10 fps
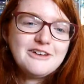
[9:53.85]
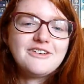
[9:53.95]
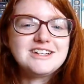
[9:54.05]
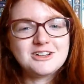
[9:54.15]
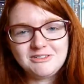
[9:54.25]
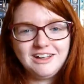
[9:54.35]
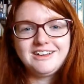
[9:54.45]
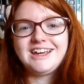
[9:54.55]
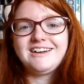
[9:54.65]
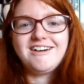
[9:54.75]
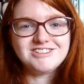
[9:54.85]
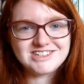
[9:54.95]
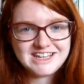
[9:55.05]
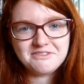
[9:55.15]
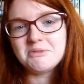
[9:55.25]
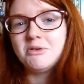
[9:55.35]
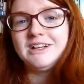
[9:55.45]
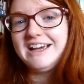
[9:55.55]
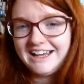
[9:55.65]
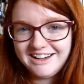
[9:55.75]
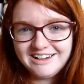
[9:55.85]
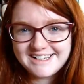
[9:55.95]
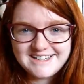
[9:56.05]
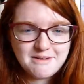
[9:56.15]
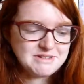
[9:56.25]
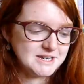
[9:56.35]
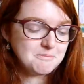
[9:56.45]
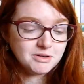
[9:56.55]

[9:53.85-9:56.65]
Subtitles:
If I don't like it, I'll just give up on it and I'll accept it.